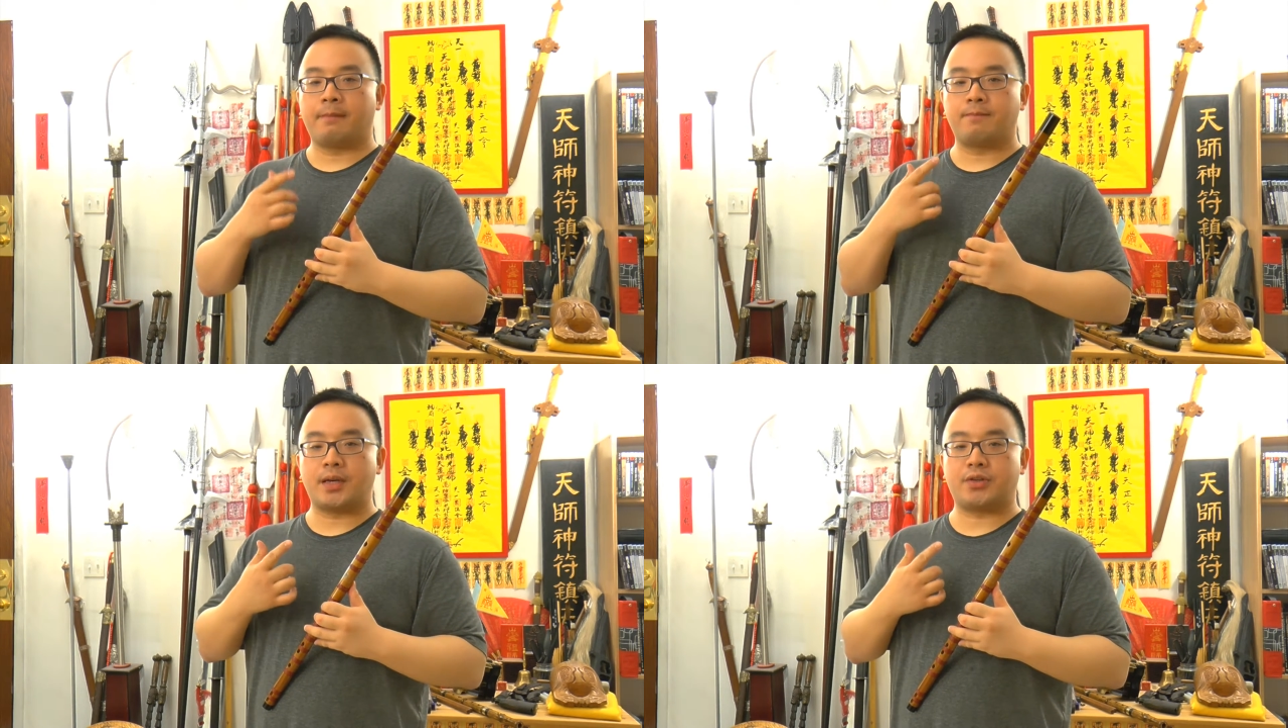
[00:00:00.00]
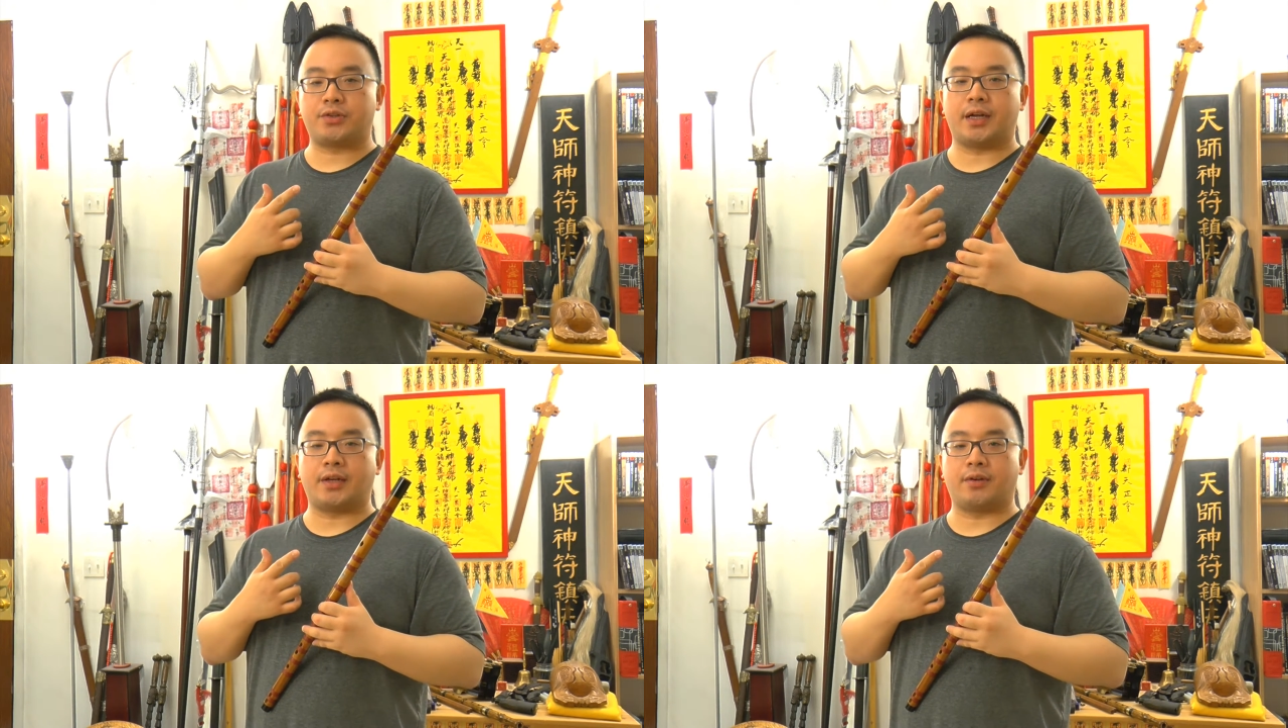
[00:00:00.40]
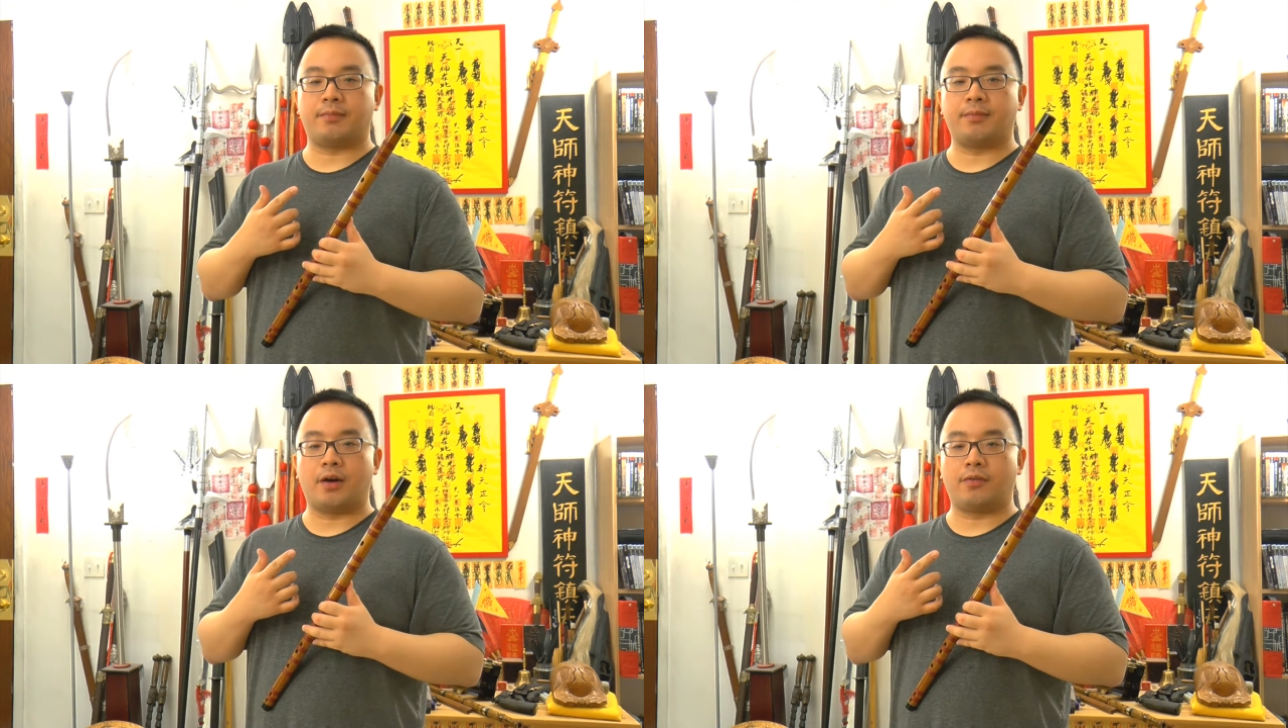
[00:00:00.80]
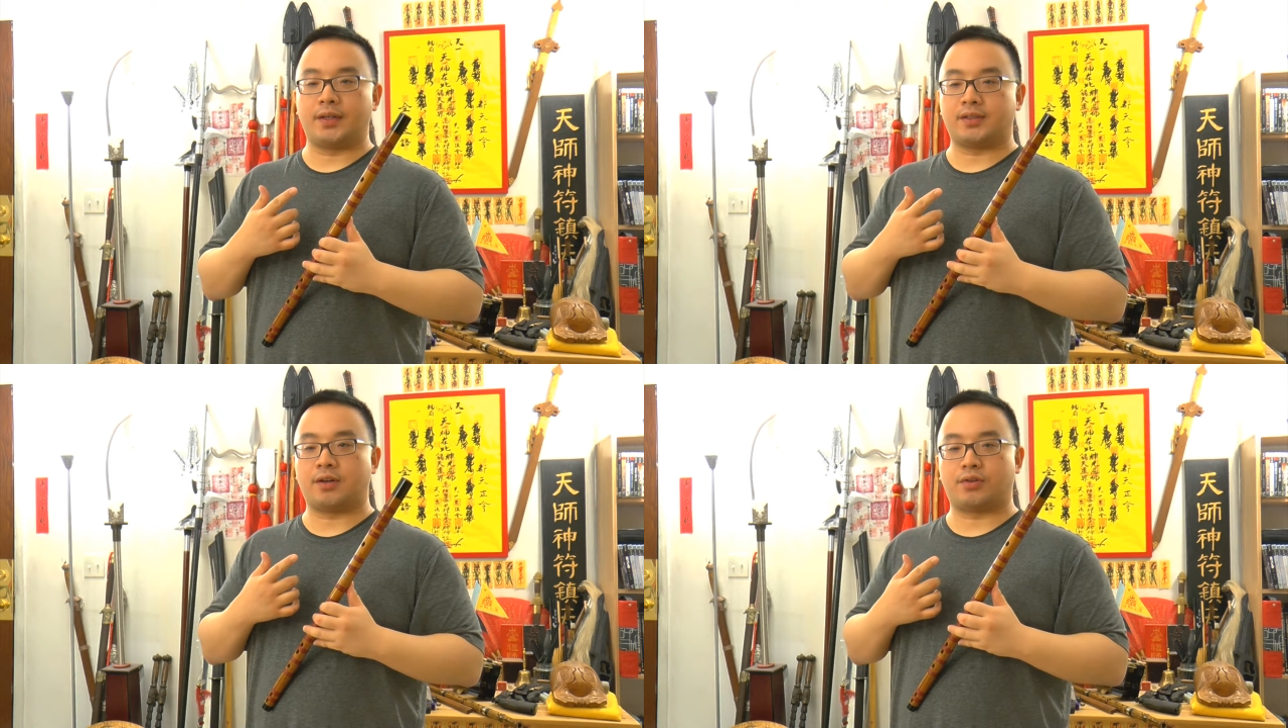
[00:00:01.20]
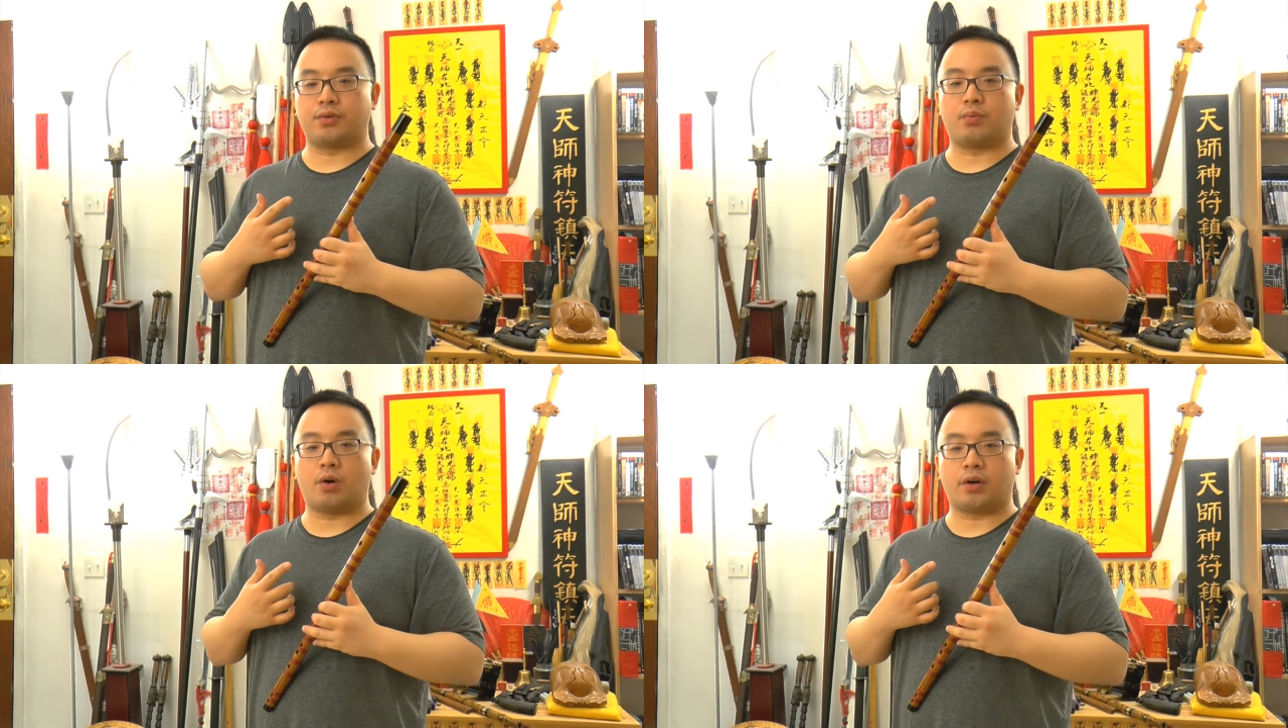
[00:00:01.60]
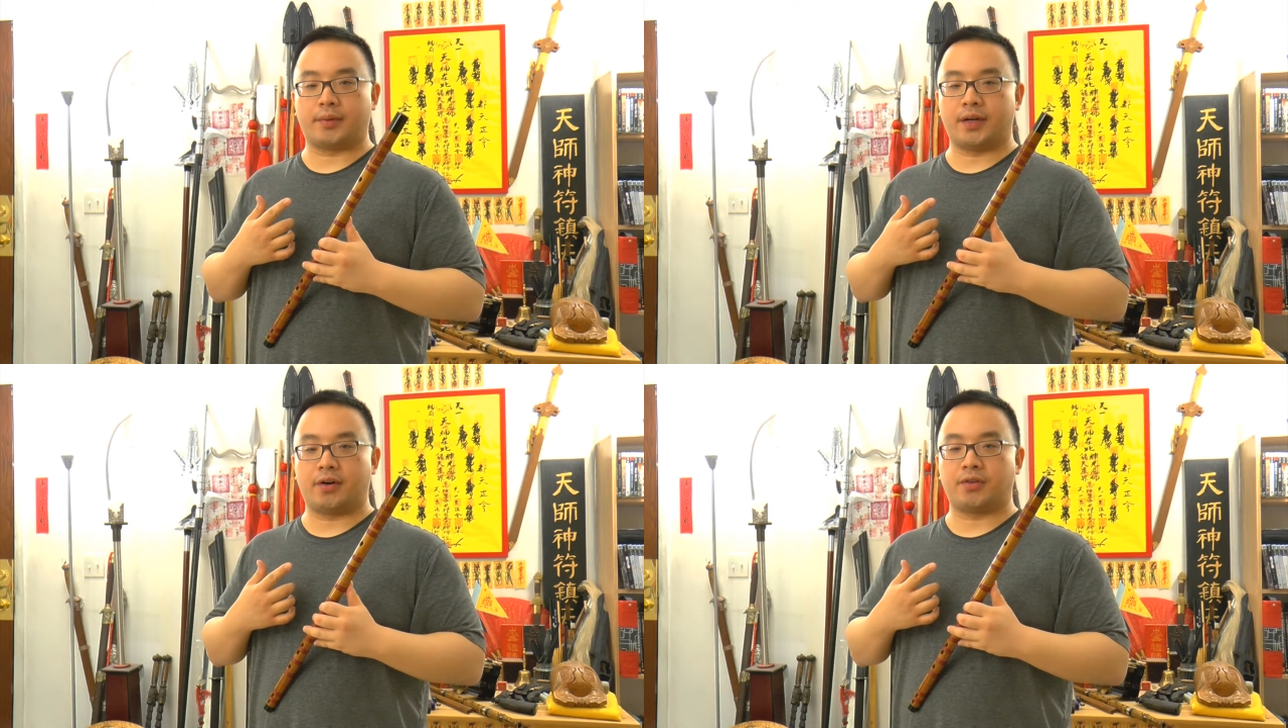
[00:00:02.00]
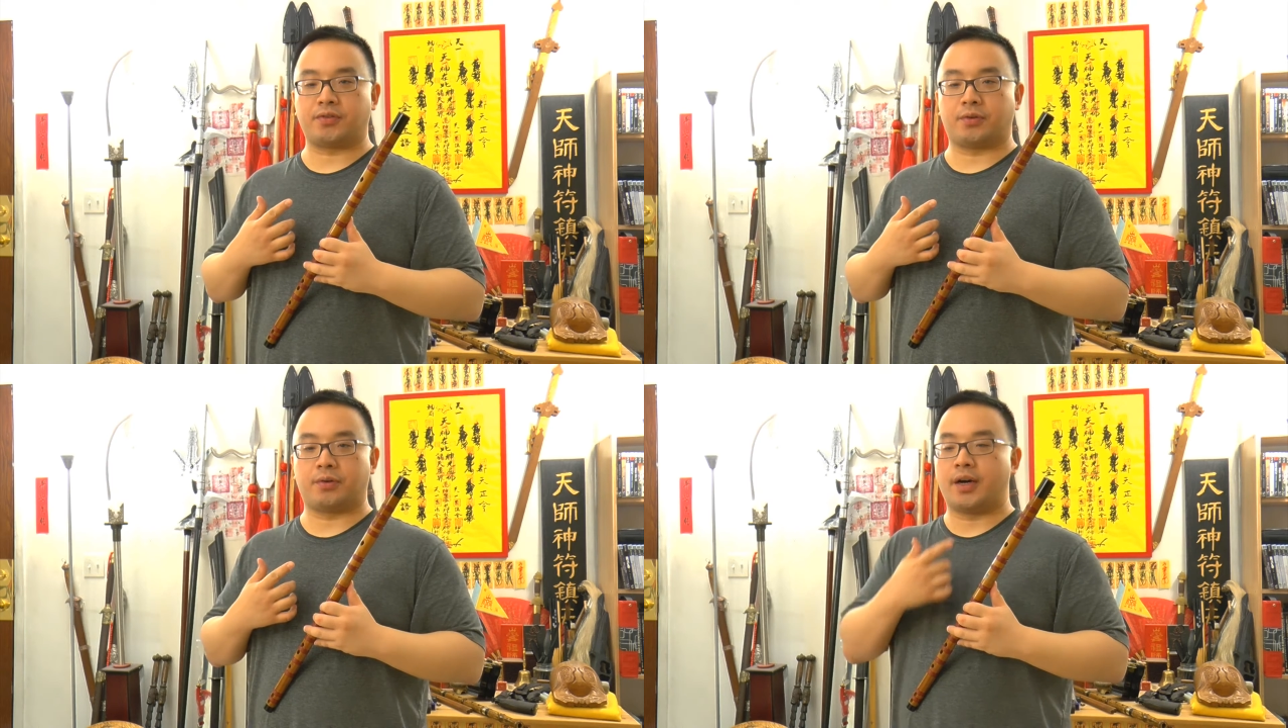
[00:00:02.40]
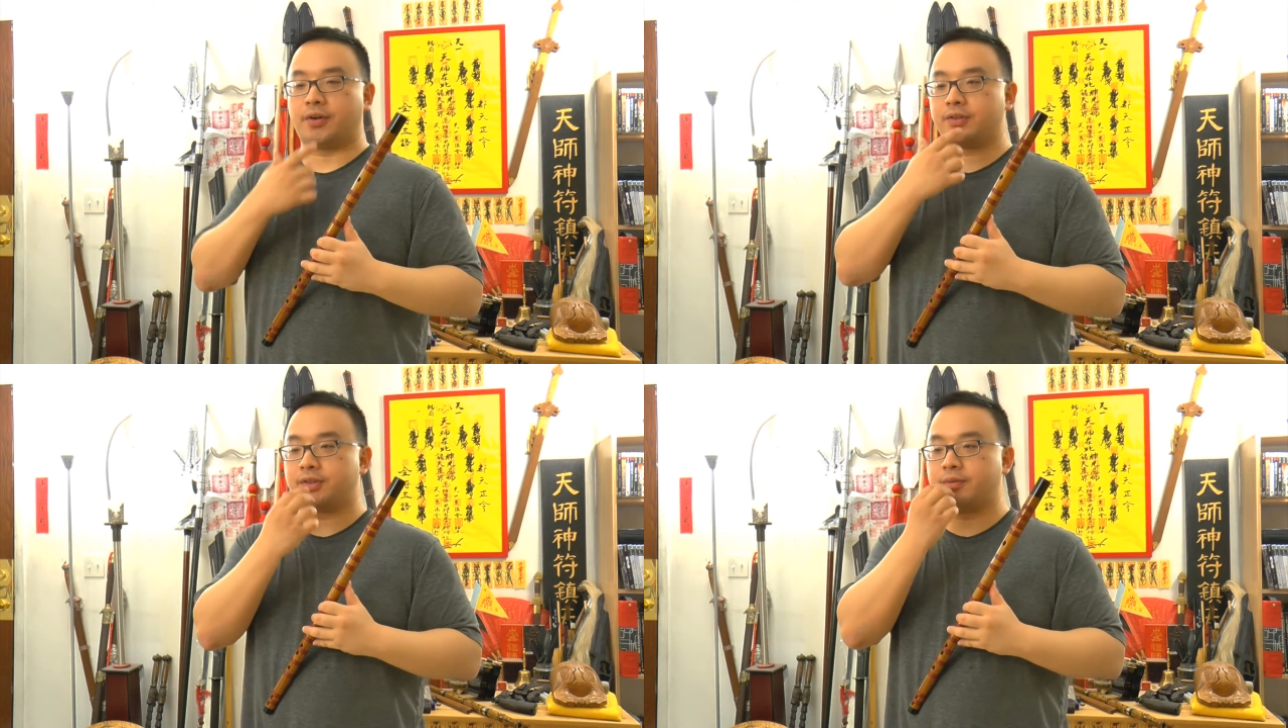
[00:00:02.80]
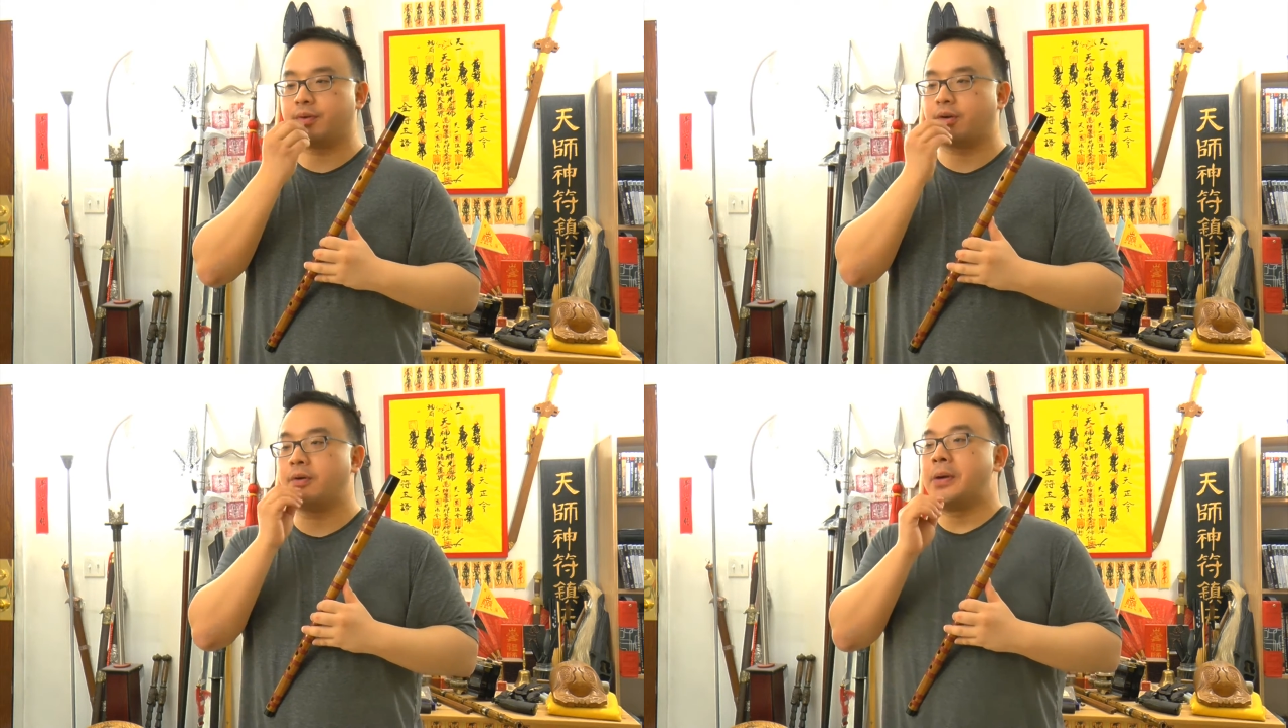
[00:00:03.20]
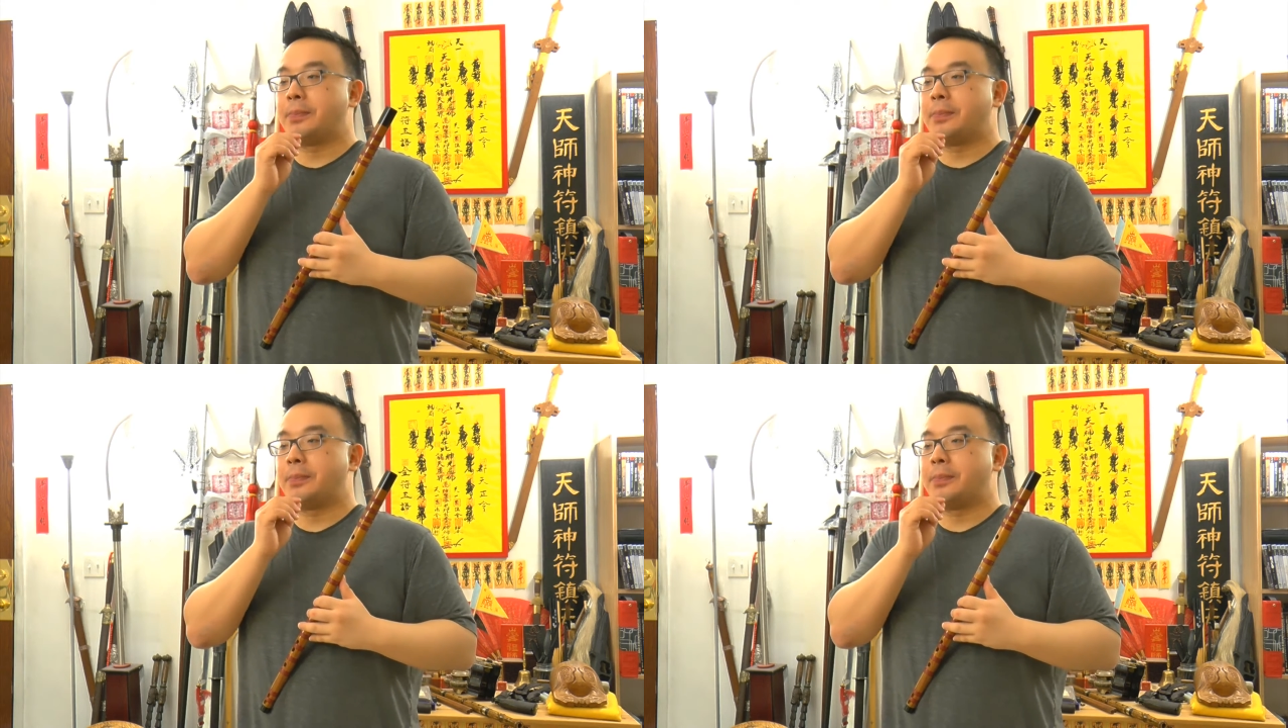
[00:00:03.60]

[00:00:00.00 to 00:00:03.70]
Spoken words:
make sure that your mouth is not too watery, or else you will go